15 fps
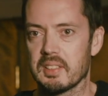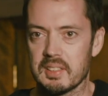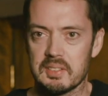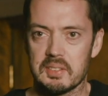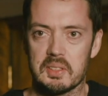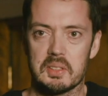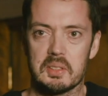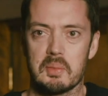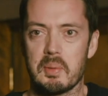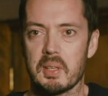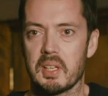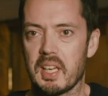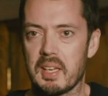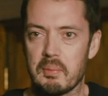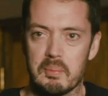and just
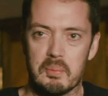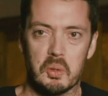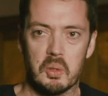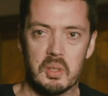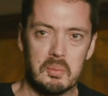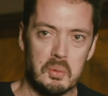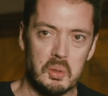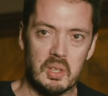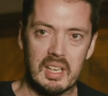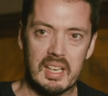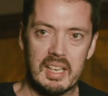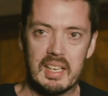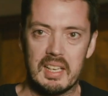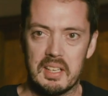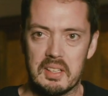became more and more
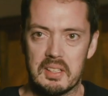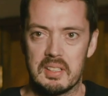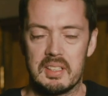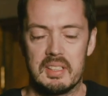layered